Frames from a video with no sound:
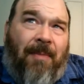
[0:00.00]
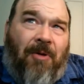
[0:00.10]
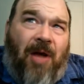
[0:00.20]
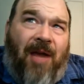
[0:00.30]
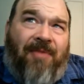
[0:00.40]

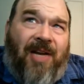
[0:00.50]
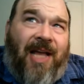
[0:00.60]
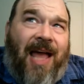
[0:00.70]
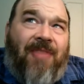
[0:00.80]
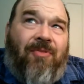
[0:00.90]
Kemper Donovan
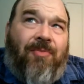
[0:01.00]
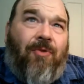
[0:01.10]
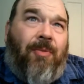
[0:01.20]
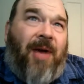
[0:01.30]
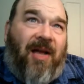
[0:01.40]
and Catherine
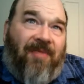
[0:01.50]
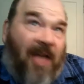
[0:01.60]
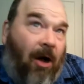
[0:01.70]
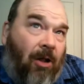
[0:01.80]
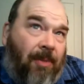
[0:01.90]
Brobeck of
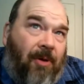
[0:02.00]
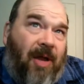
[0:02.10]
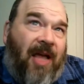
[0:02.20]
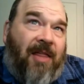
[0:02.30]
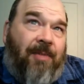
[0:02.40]
the All
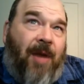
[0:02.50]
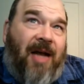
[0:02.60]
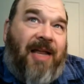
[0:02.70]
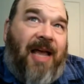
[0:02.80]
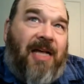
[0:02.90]
About Agatha
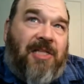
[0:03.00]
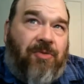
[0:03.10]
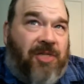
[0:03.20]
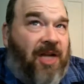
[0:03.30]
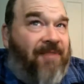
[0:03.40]

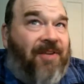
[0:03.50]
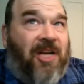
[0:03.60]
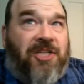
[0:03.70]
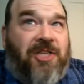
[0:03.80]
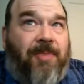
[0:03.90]
podcast, which I've
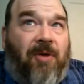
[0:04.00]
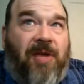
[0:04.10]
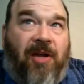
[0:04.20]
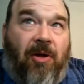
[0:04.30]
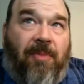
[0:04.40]
gushed
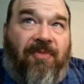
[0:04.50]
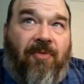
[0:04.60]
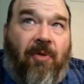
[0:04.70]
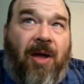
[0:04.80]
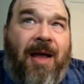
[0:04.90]
about here on
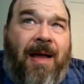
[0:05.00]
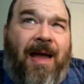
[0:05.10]
before,